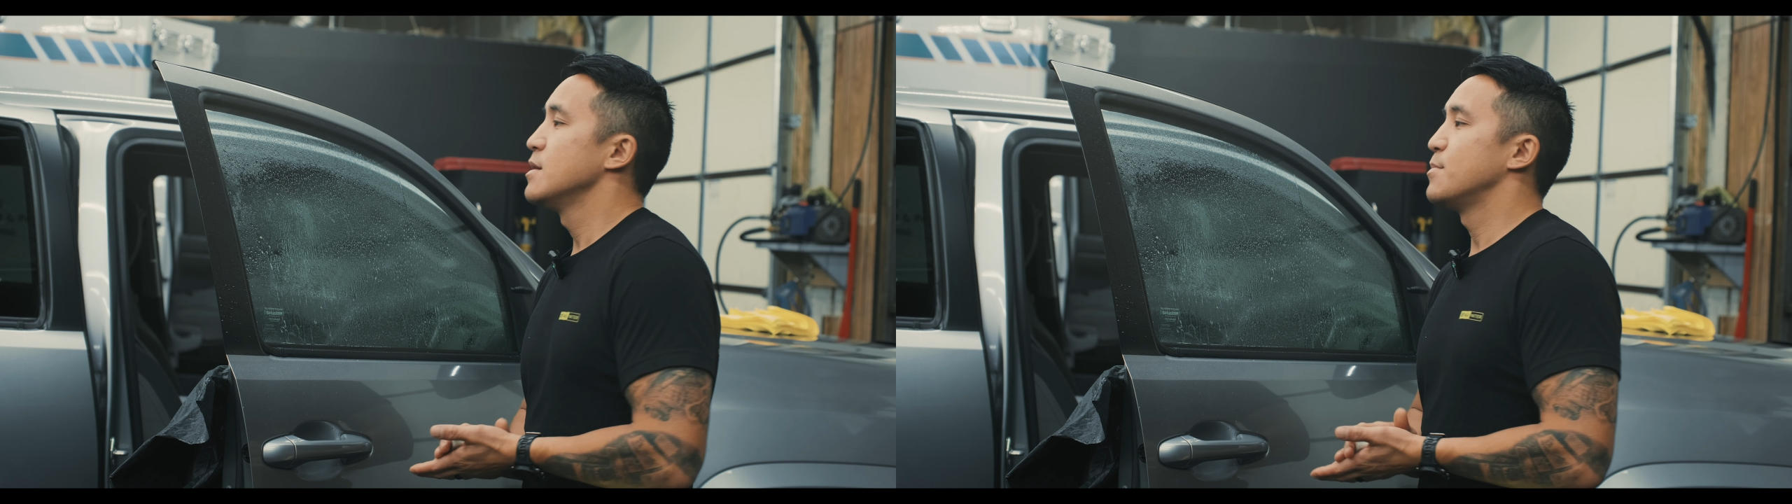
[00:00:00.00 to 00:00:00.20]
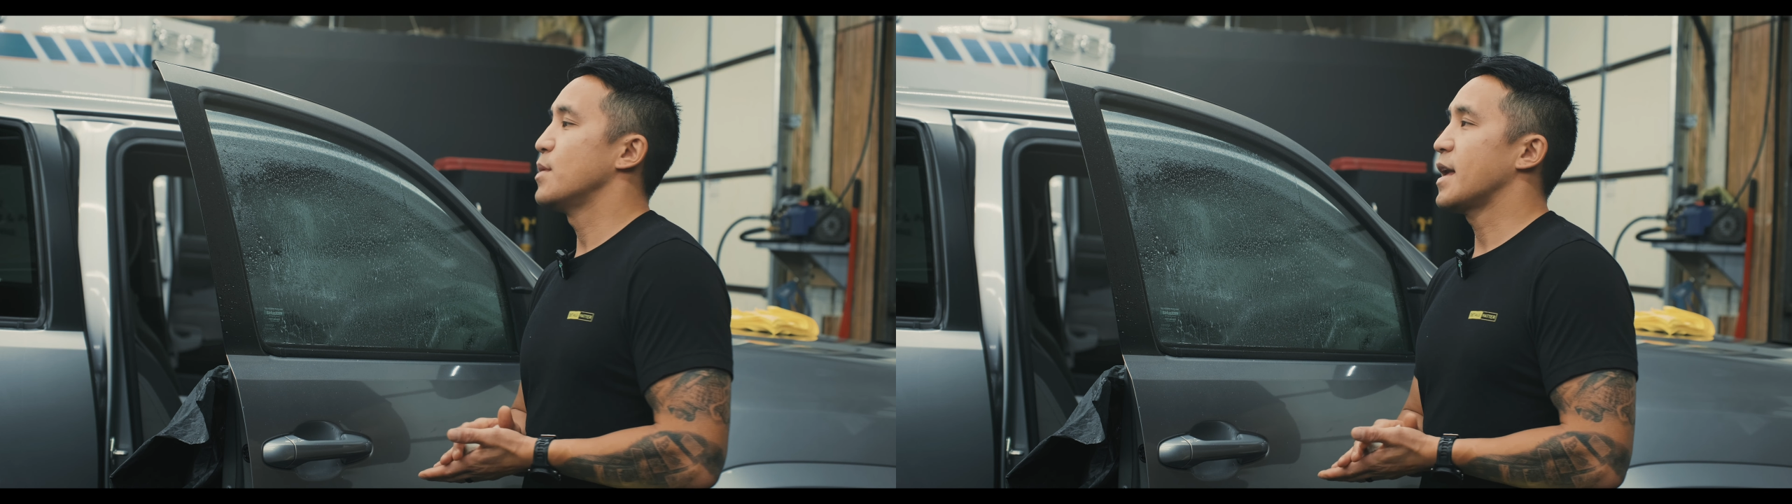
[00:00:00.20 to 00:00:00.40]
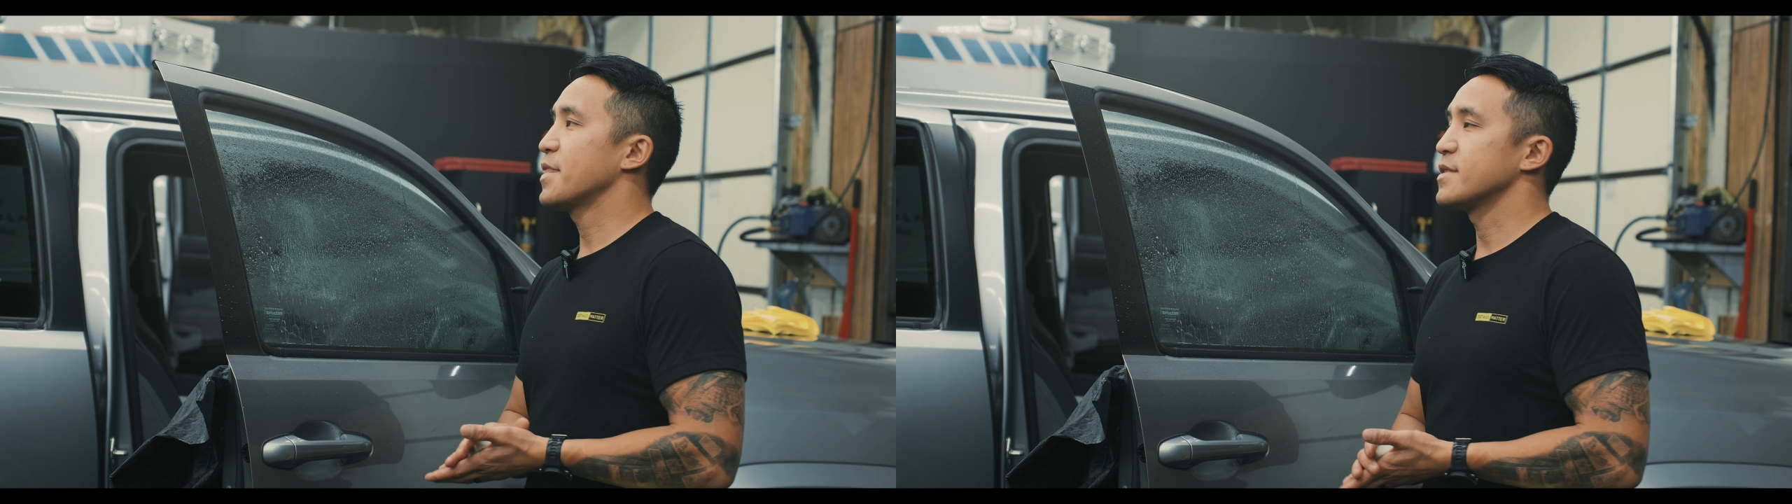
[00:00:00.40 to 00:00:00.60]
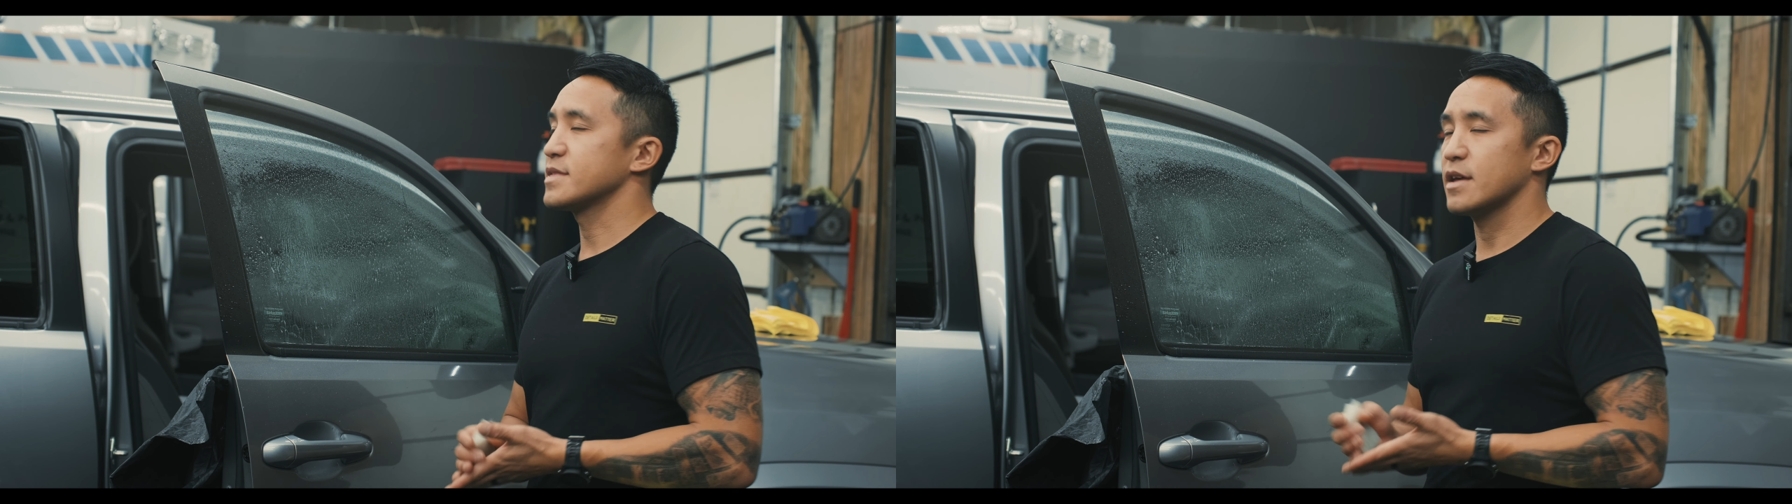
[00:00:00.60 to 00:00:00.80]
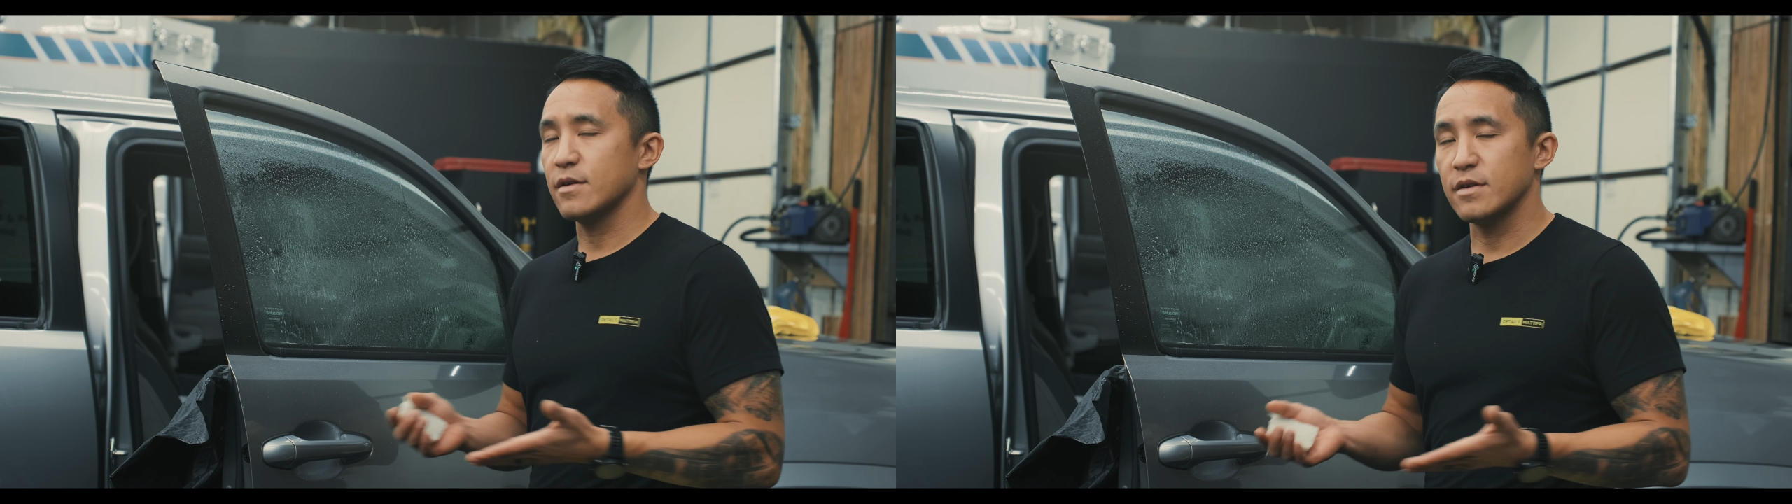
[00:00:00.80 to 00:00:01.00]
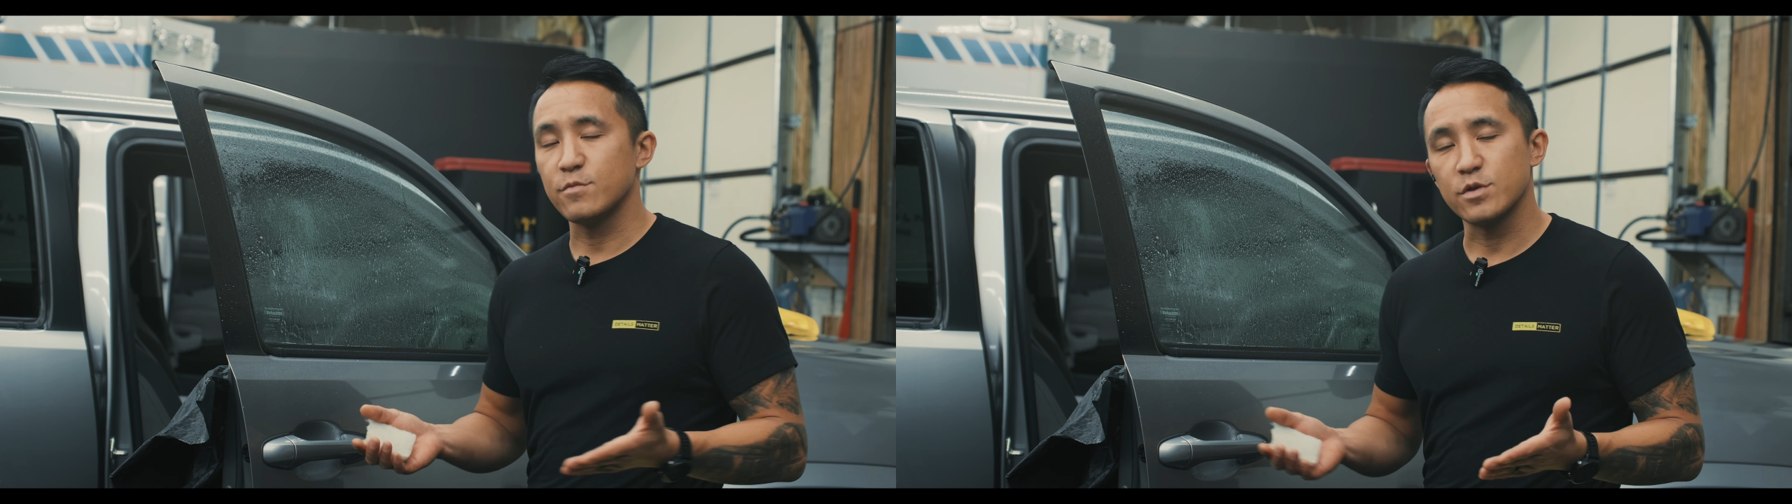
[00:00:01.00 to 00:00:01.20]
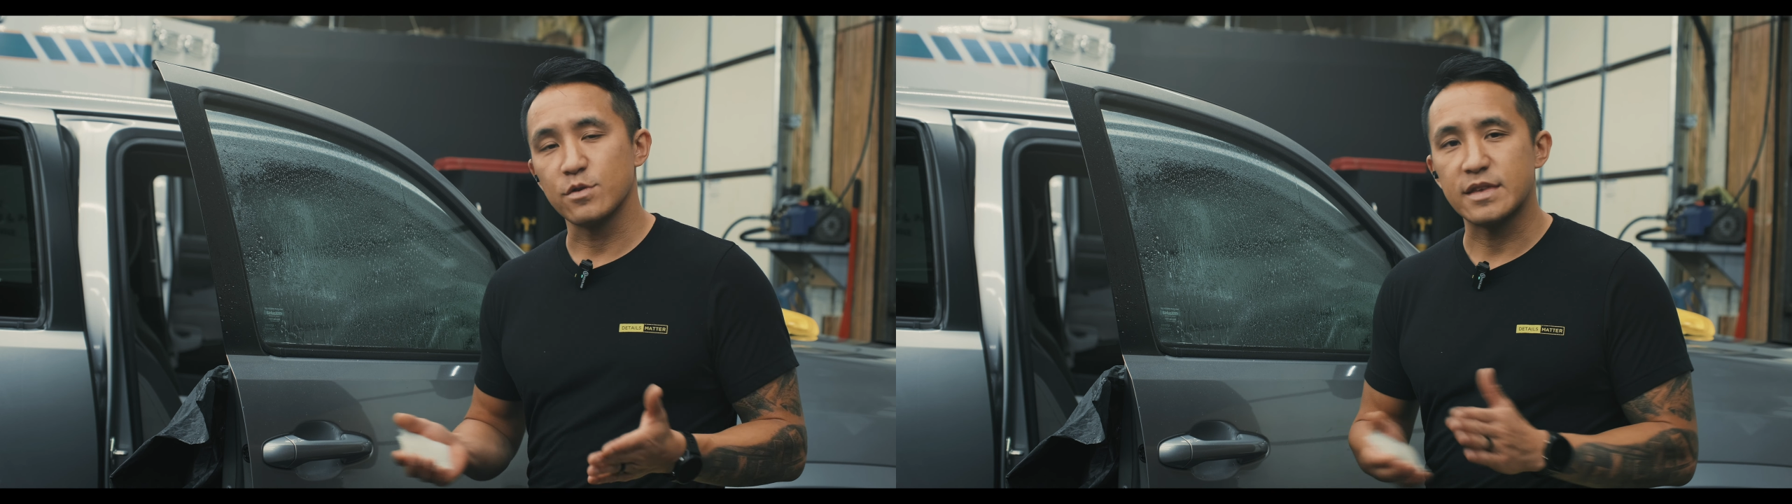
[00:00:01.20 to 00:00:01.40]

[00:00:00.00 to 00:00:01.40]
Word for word: but I think that in window